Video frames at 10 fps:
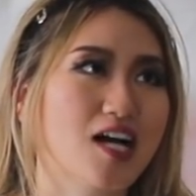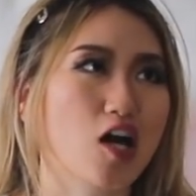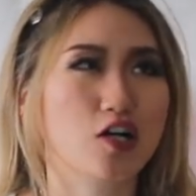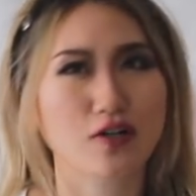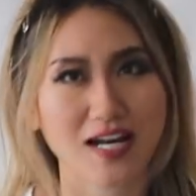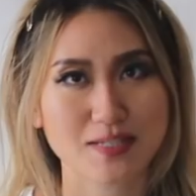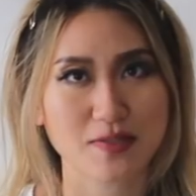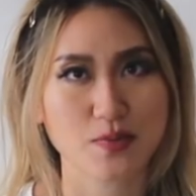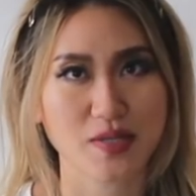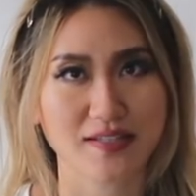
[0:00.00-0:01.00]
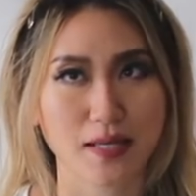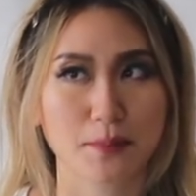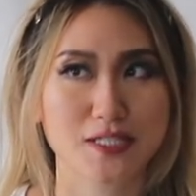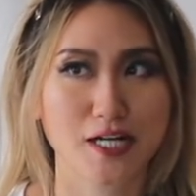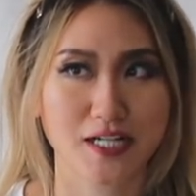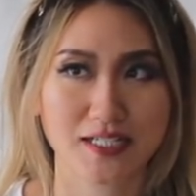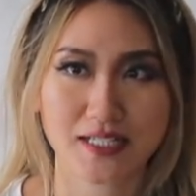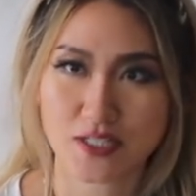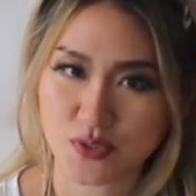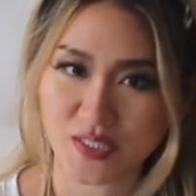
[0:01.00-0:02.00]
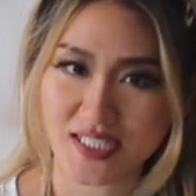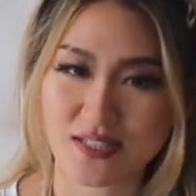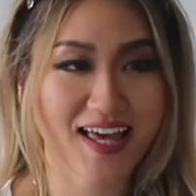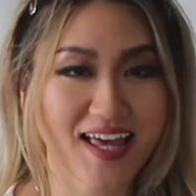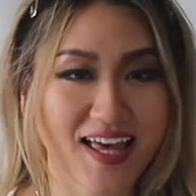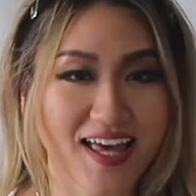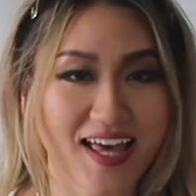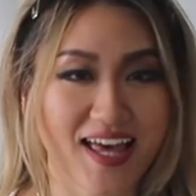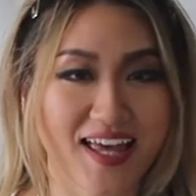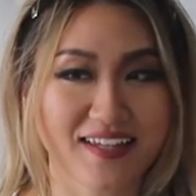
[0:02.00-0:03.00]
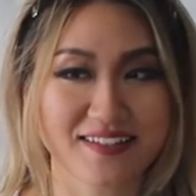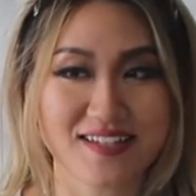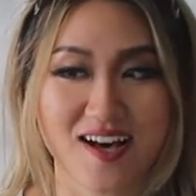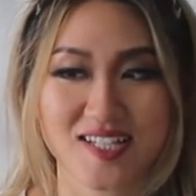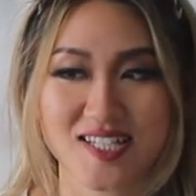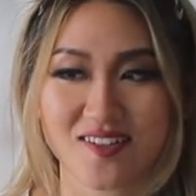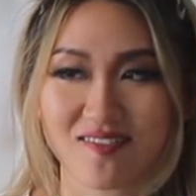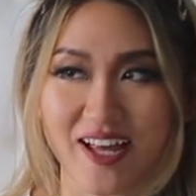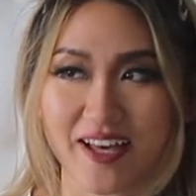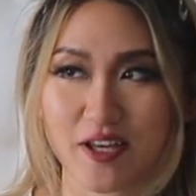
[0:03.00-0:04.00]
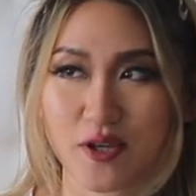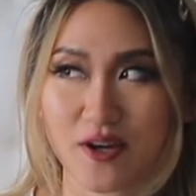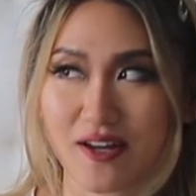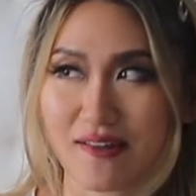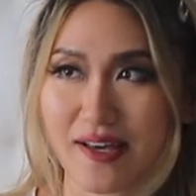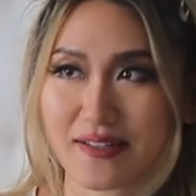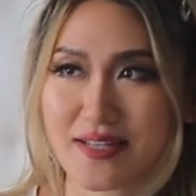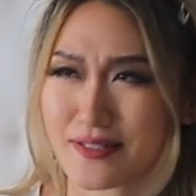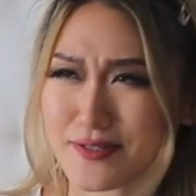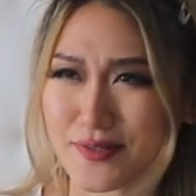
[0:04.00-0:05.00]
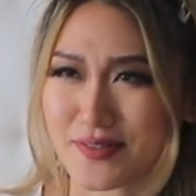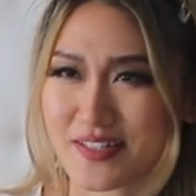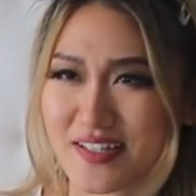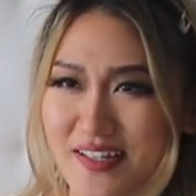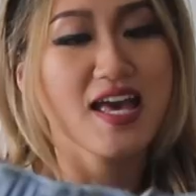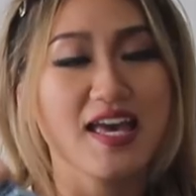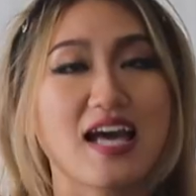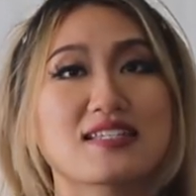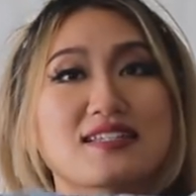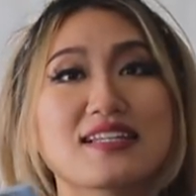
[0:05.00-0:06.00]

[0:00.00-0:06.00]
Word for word: a cross between like maternity shorts and also like you're like 10 years old. It has